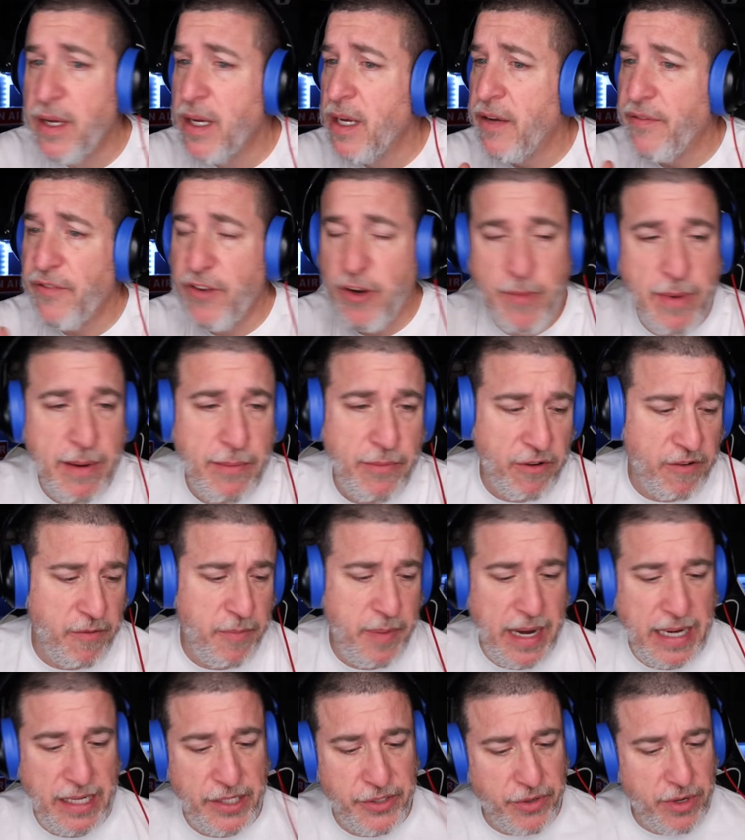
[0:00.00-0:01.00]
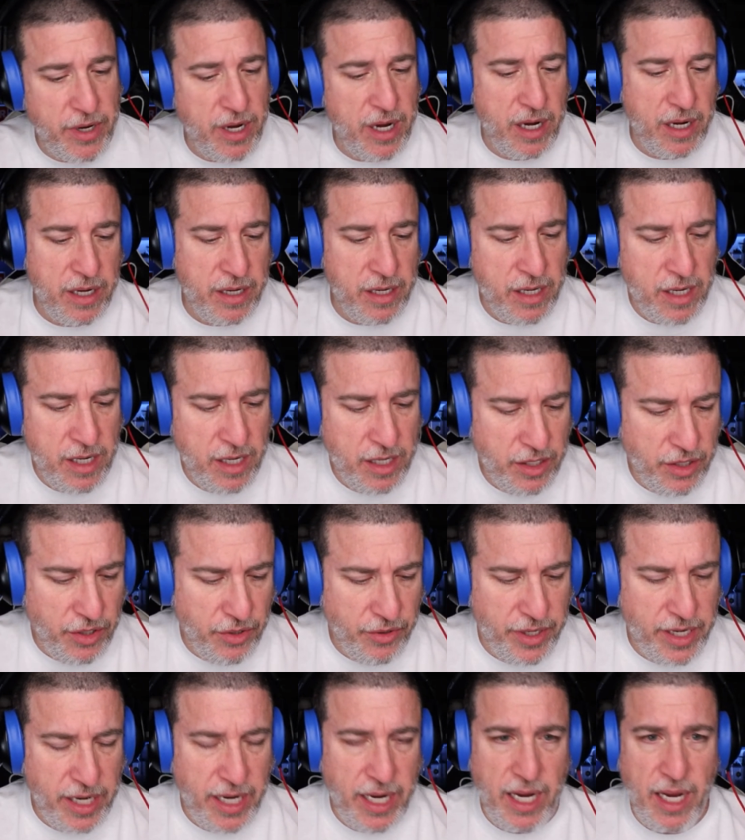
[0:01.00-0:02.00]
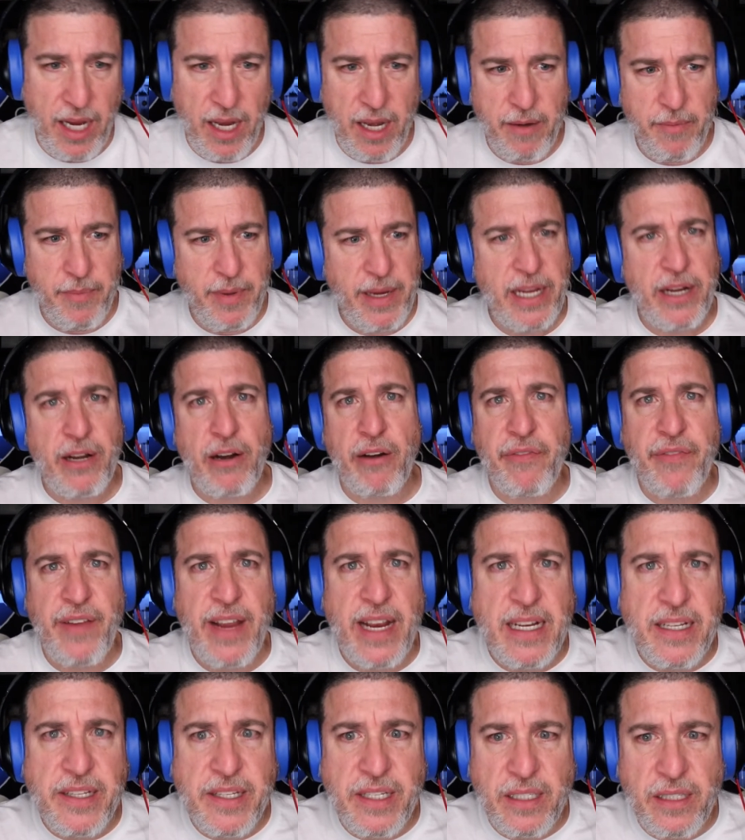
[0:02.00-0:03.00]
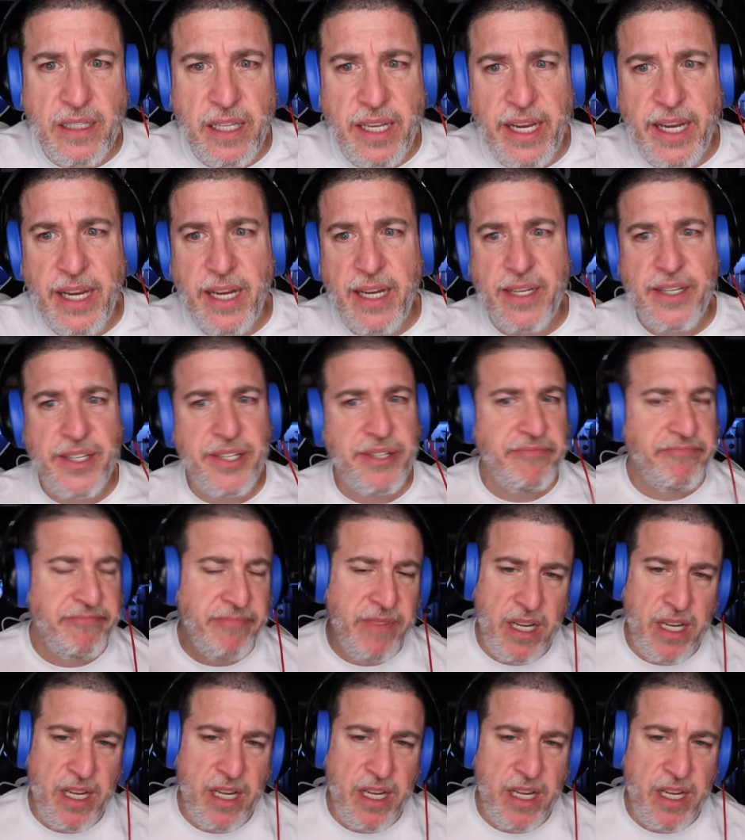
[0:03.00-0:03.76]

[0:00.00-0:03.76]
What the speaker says: If you're a member of Patreon, you can be in our fantasy leagues.